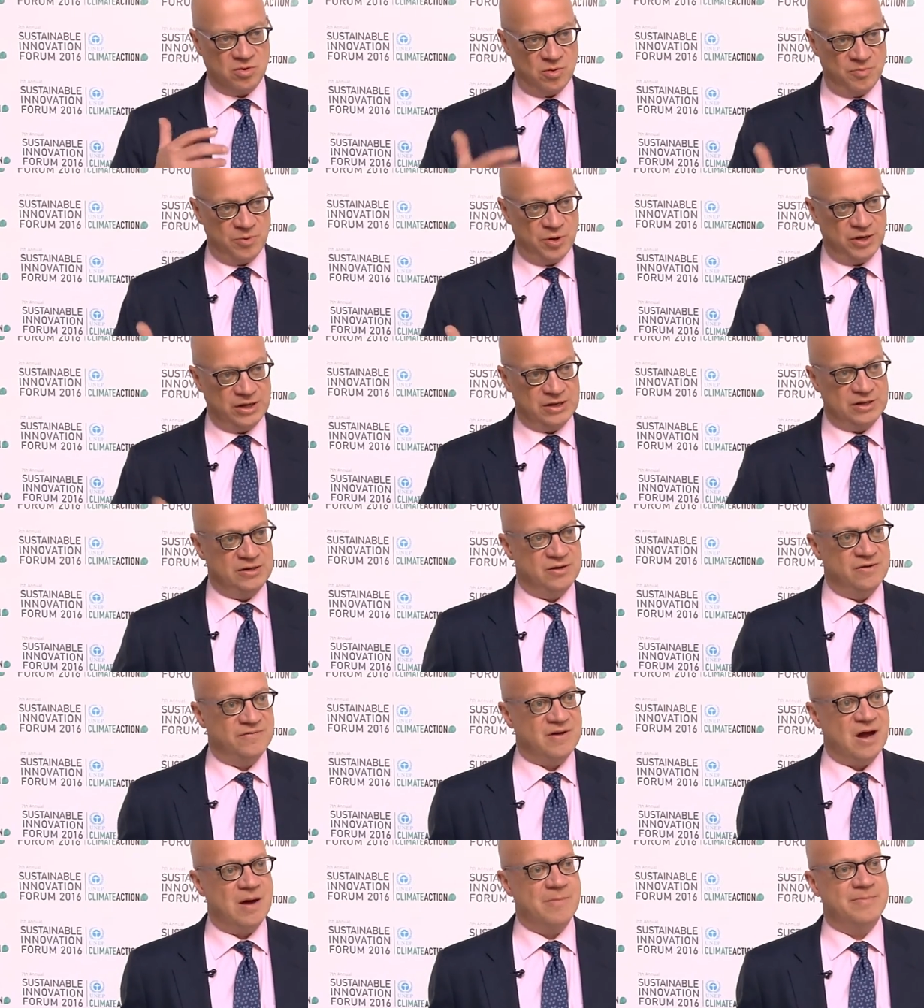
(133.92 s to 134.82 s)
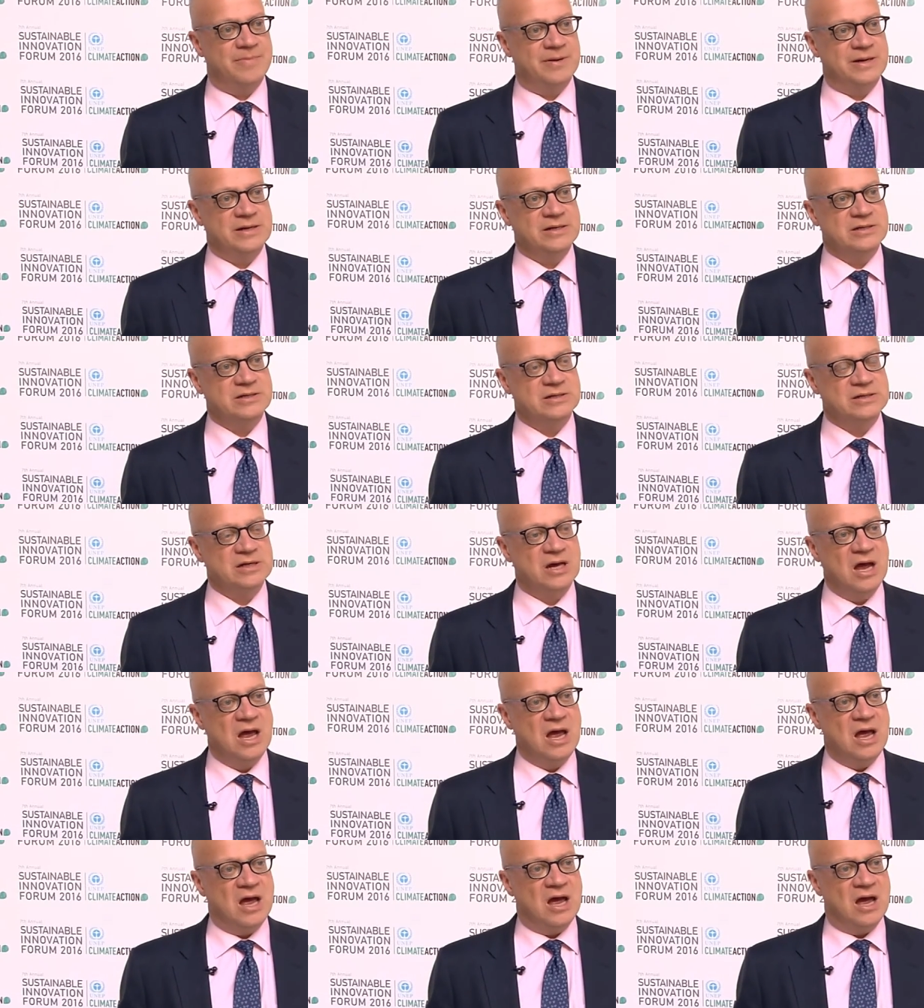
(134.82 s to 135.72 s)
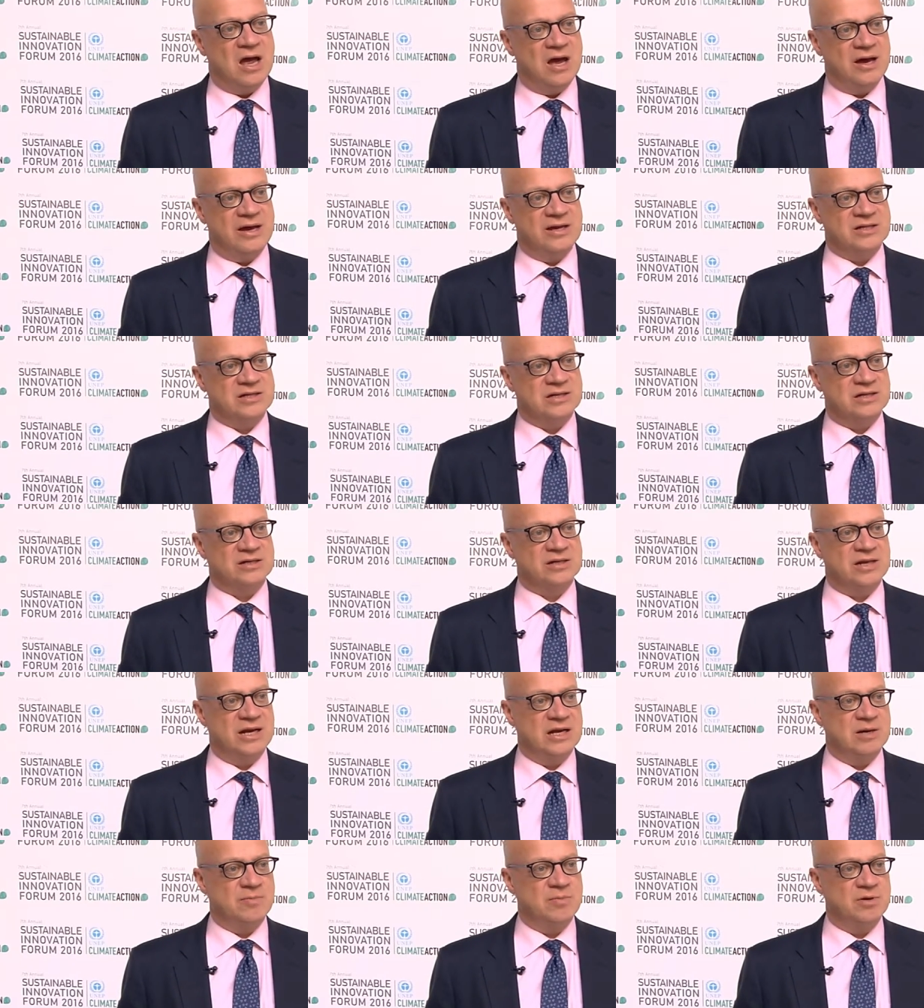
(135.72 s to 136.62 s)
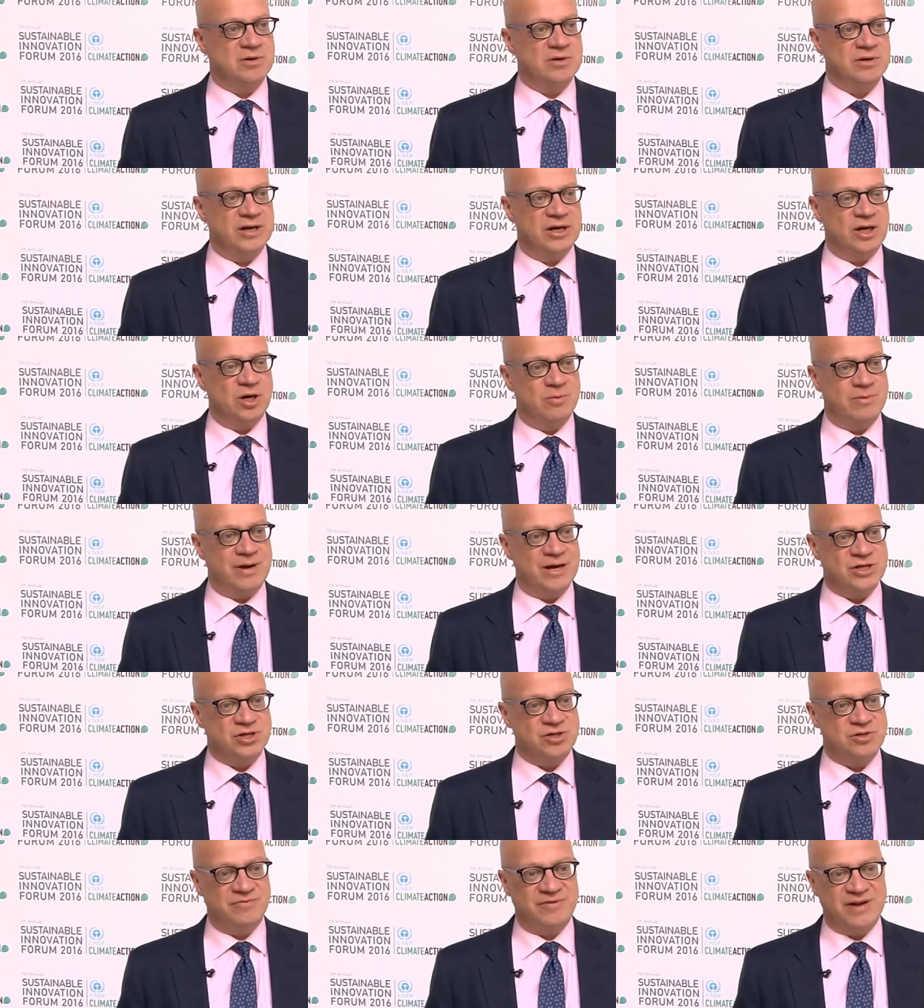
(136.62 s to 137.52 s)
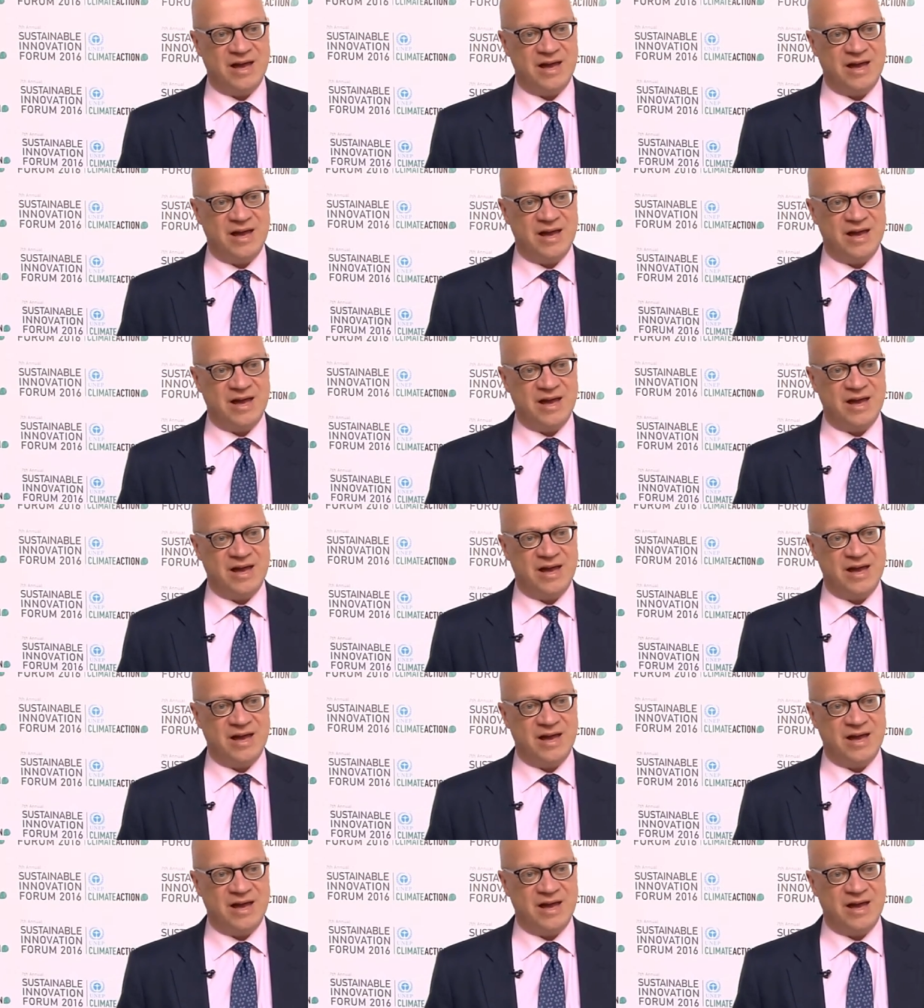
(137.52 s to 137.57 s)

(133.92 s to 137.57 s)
community of companies uh, in sustainable innovation.